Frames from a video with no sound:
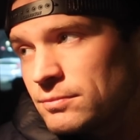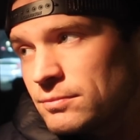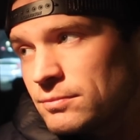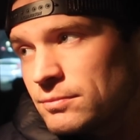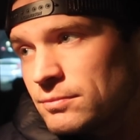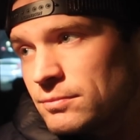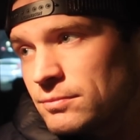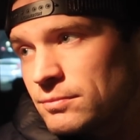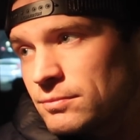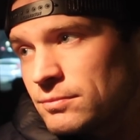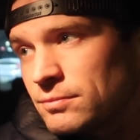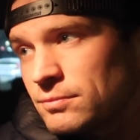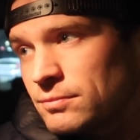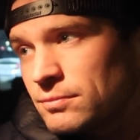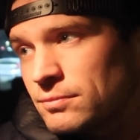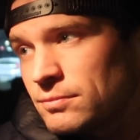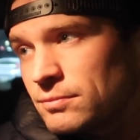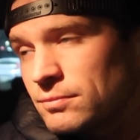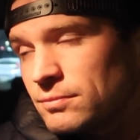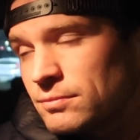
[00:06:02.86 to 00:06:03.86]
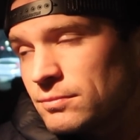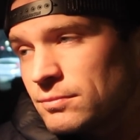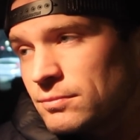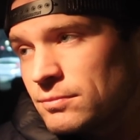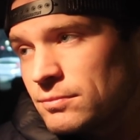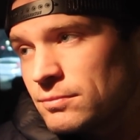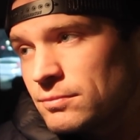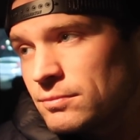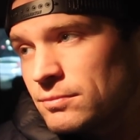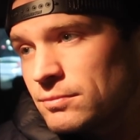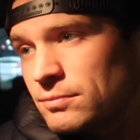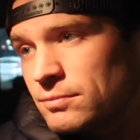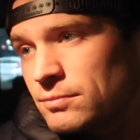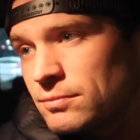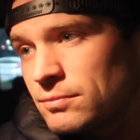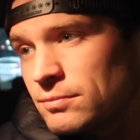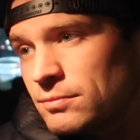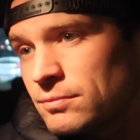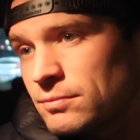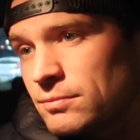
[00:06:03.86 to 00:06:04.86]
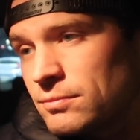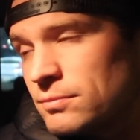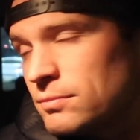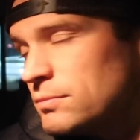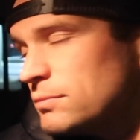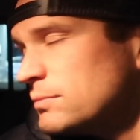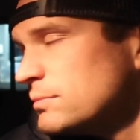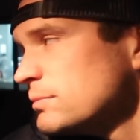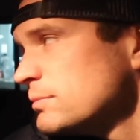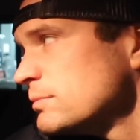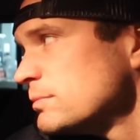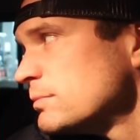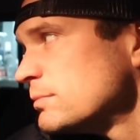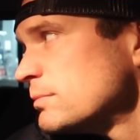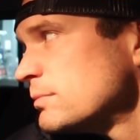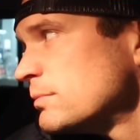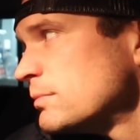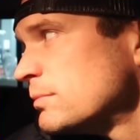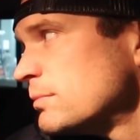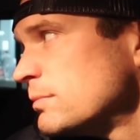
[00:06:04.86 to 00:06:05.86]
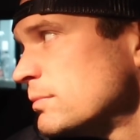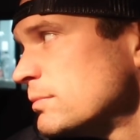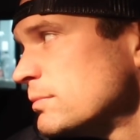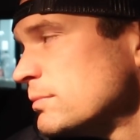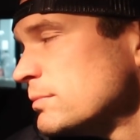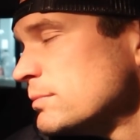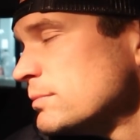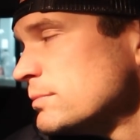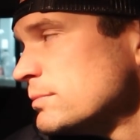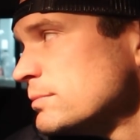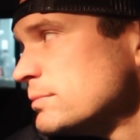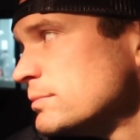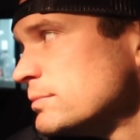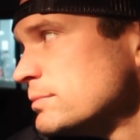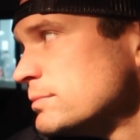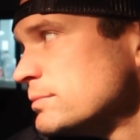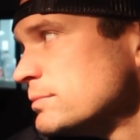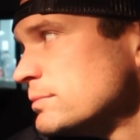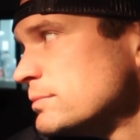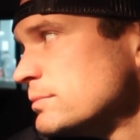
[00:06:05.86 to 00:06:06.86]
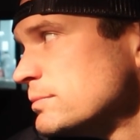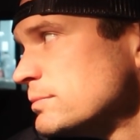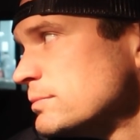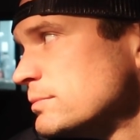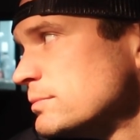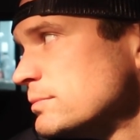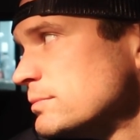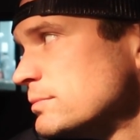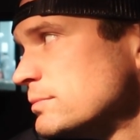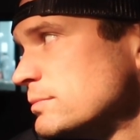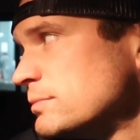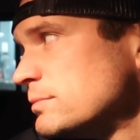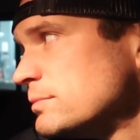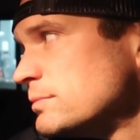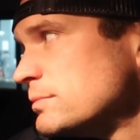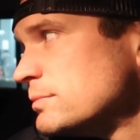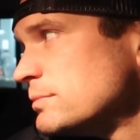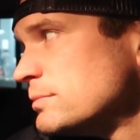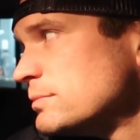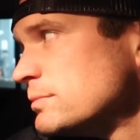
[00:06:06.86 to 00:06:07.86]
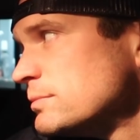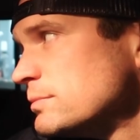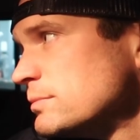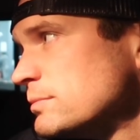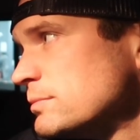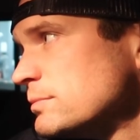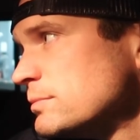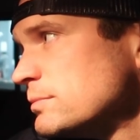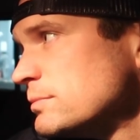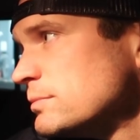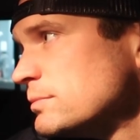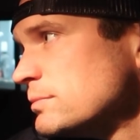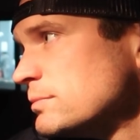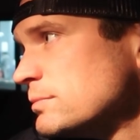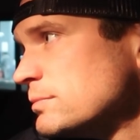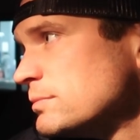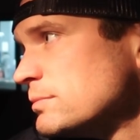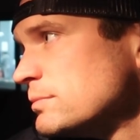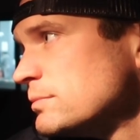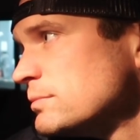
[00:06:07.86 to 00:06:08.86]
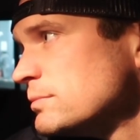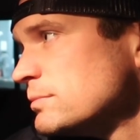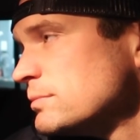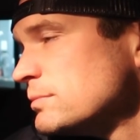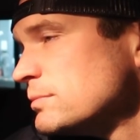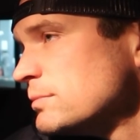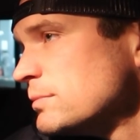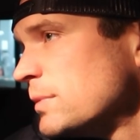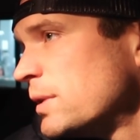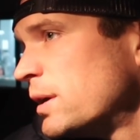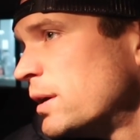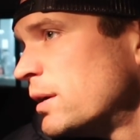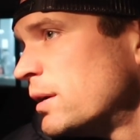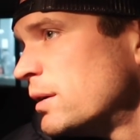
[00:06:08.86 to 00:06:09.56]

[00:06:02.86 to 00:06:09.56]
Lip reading: (silent)